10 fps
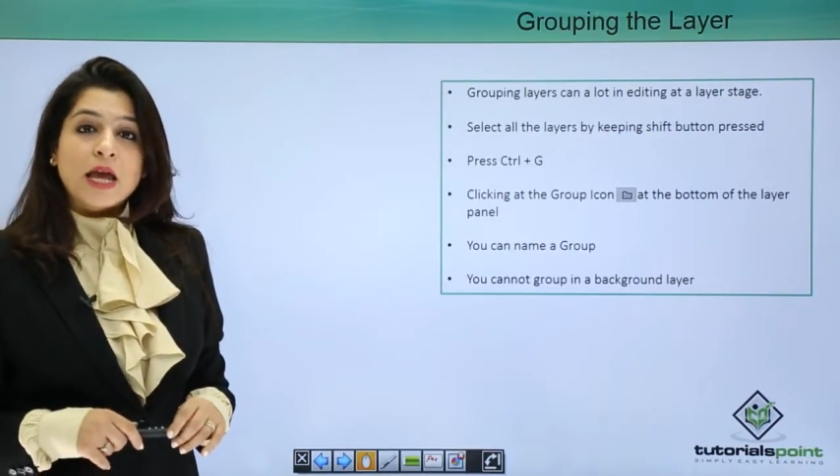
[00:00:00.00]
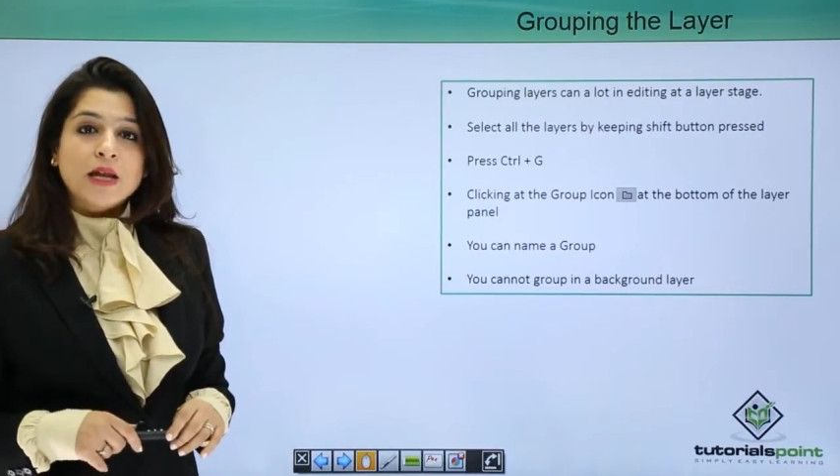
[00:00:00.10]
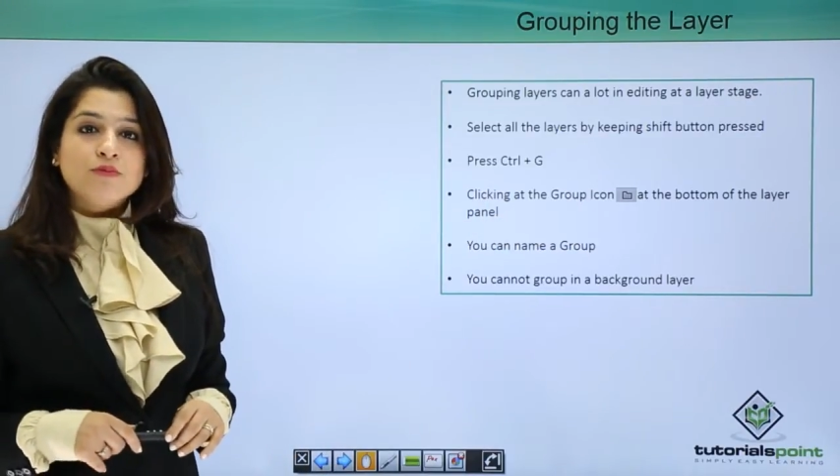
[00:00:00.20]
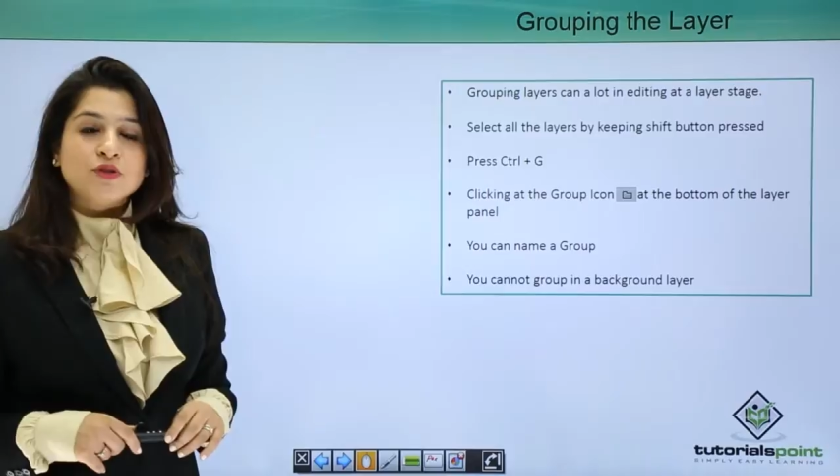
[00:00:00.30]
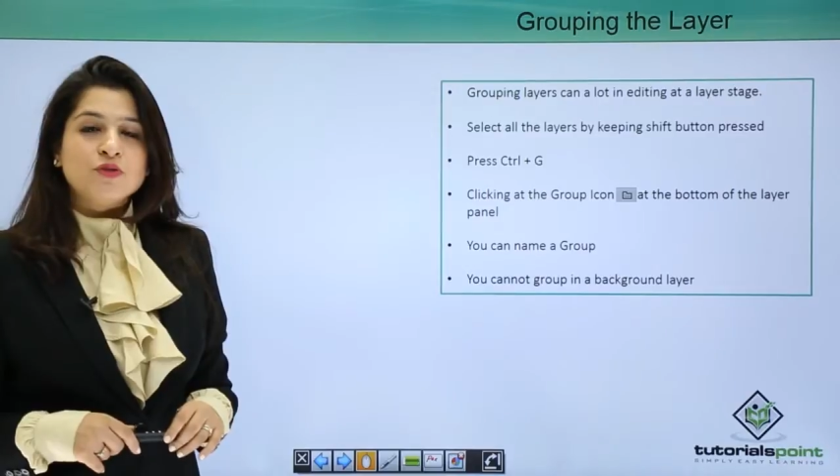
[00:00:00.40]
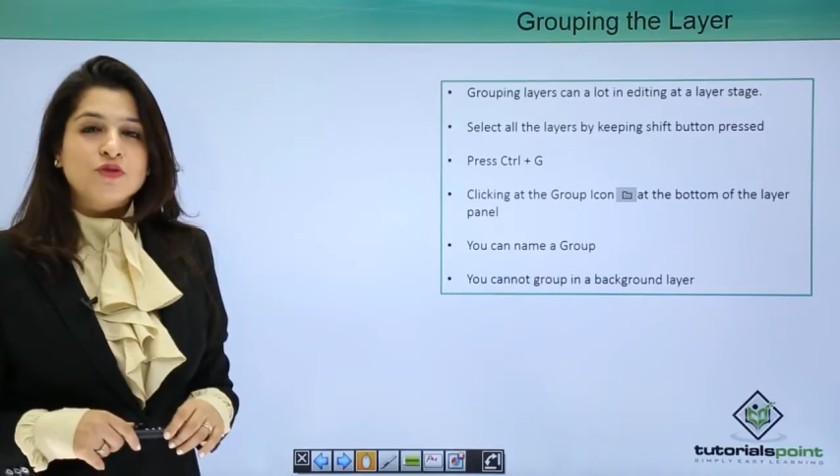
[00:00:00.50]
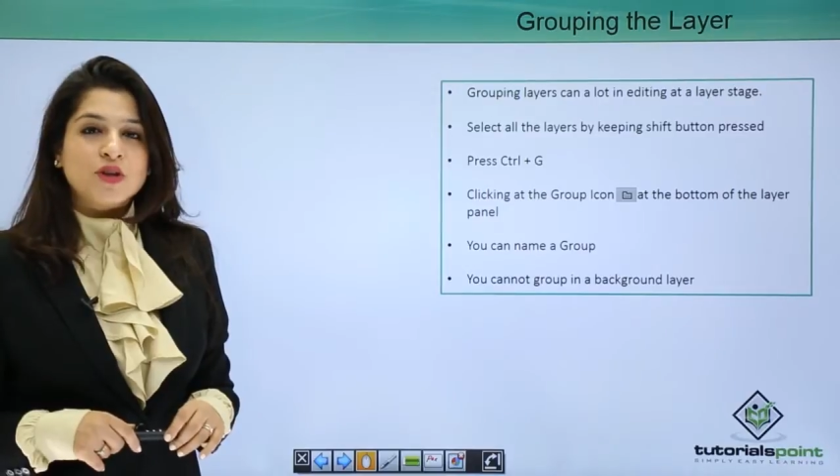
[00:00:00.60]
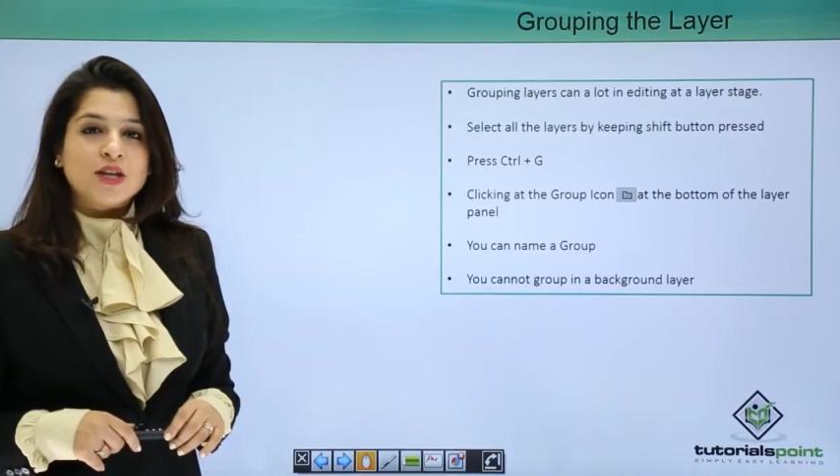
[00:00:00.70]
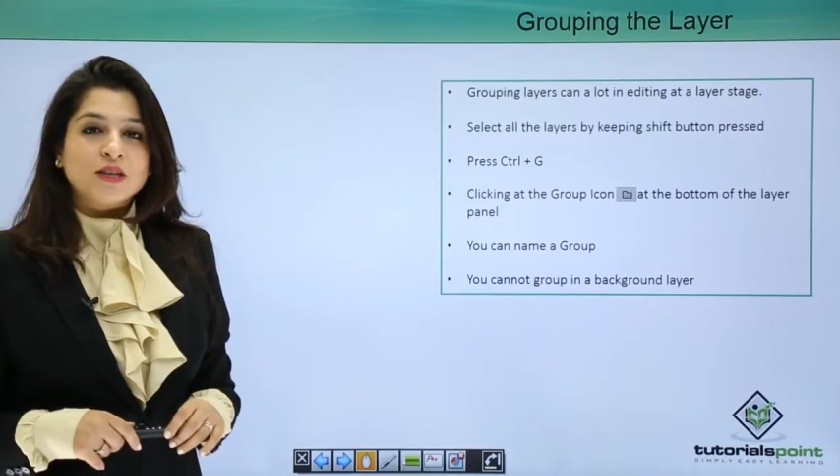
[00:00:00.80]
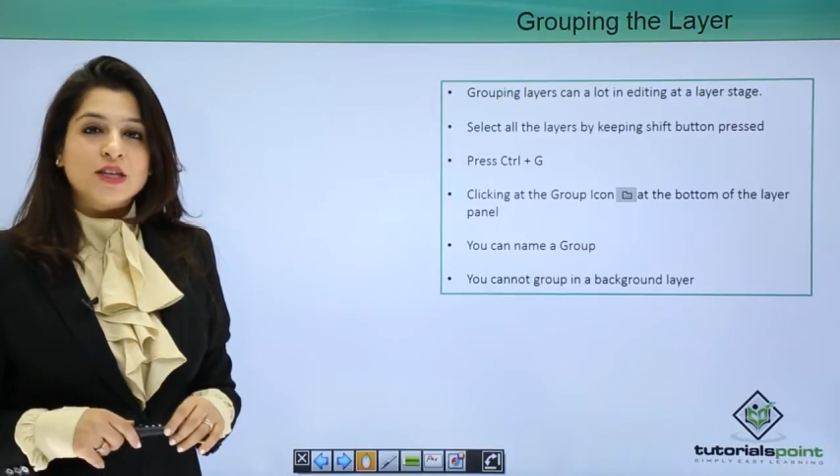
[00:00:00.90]
helps you
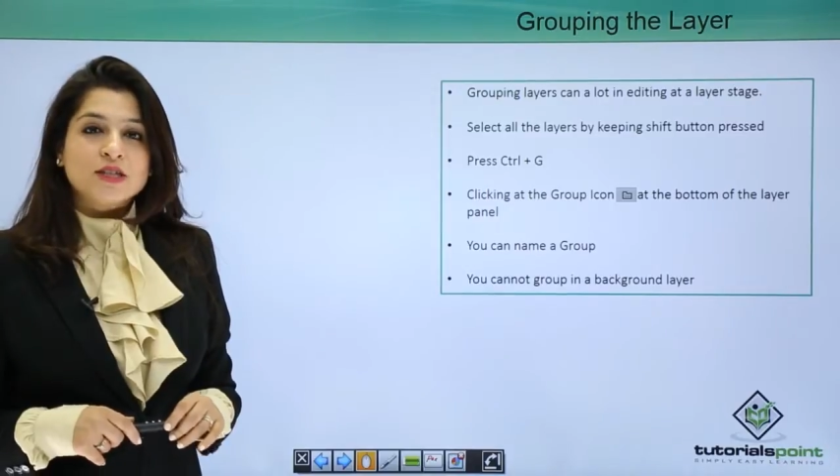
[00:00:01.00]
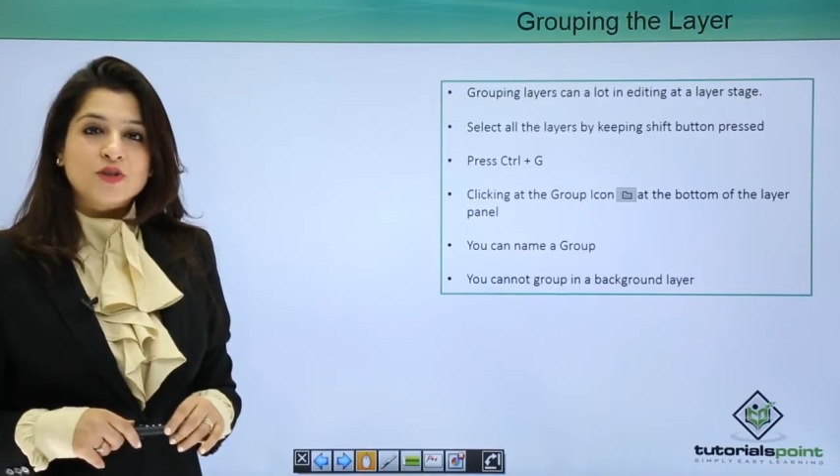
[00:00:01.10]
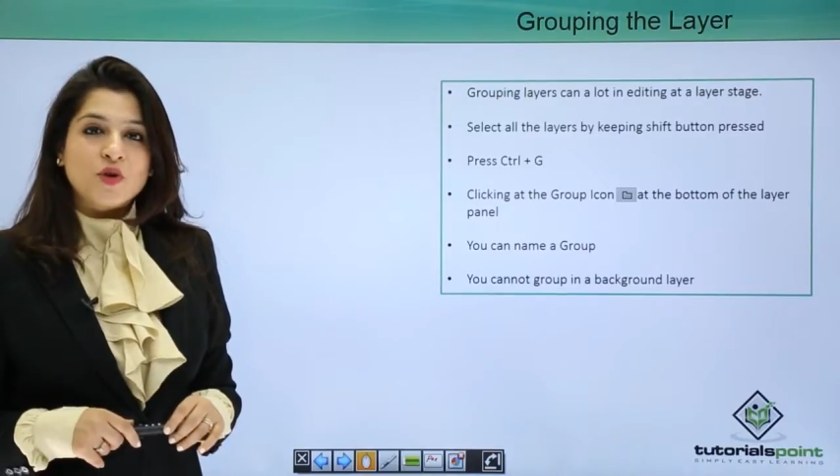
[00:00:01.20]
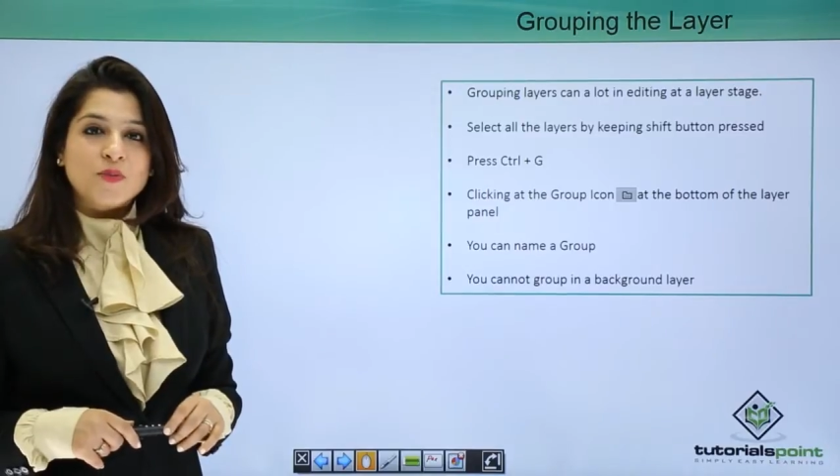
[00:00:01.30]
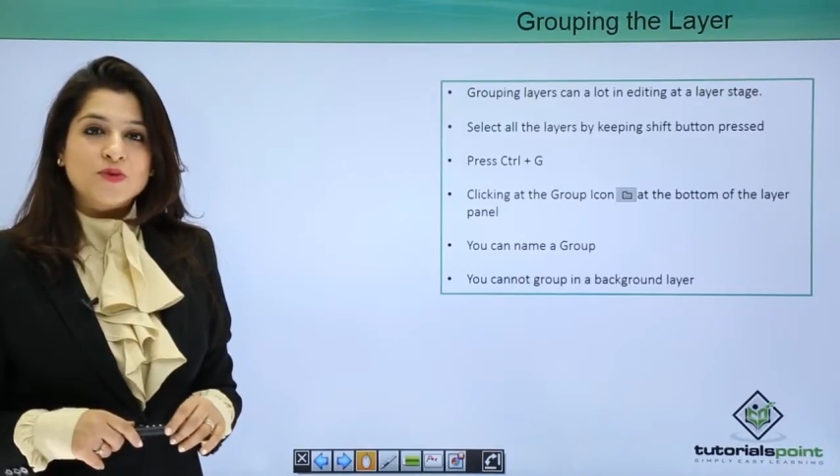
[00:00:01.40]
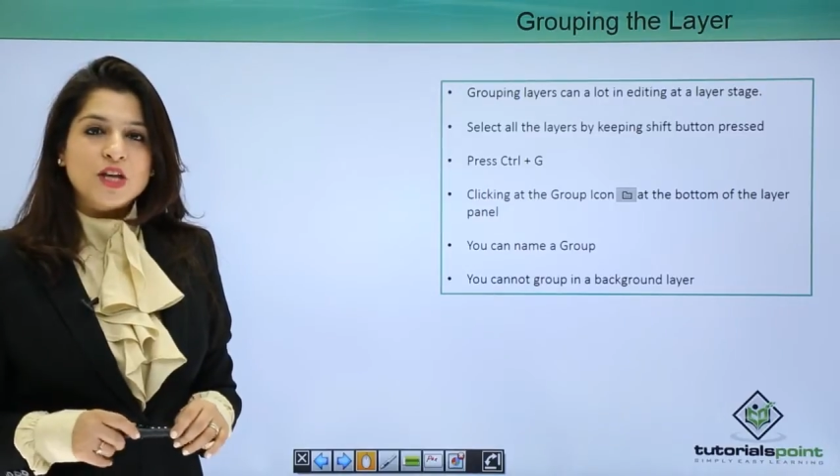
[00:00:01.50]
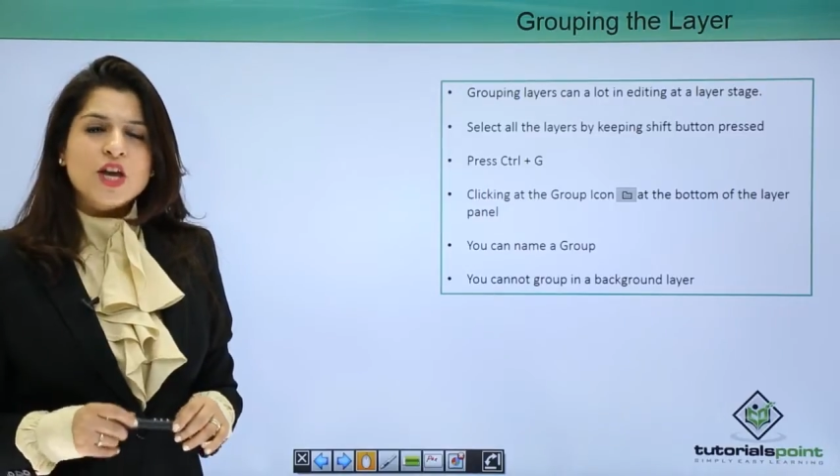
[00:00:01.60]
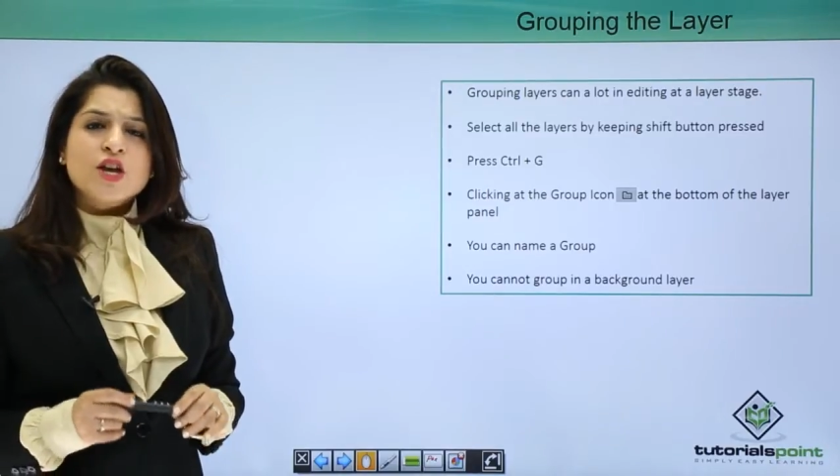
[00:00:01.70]
create these groups.